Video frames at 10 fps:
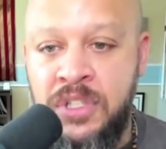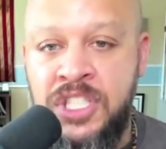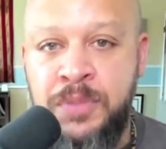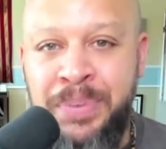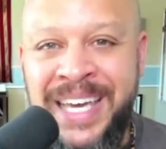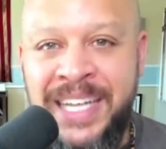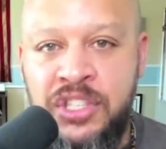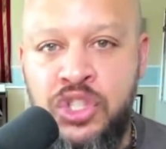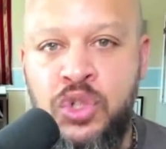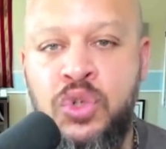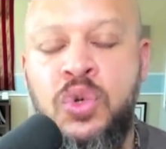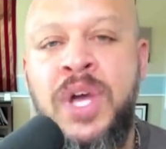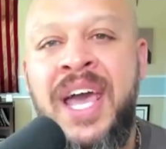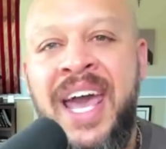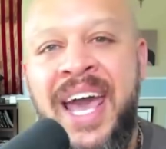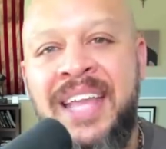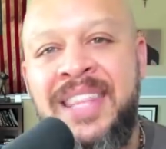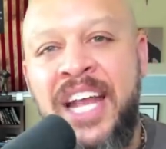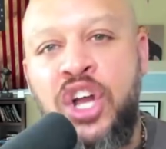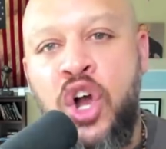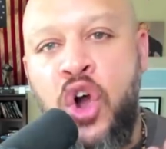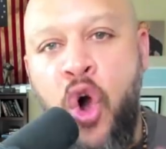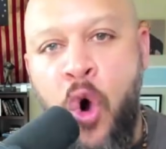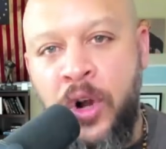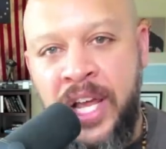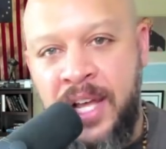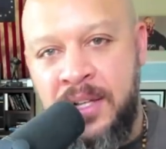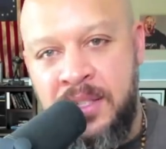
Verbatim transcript: and speaking to, and then courting.